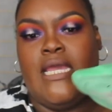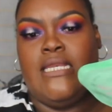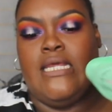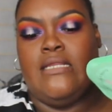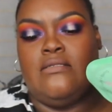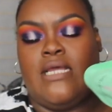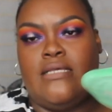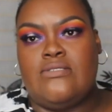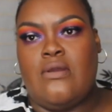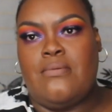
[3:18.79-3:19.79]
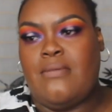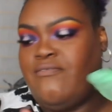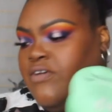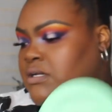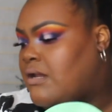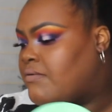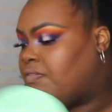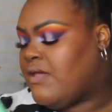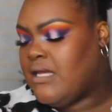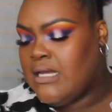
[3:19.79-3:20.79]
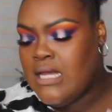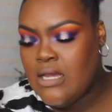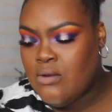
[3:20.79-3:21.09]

and then like scrubbing my foot and everything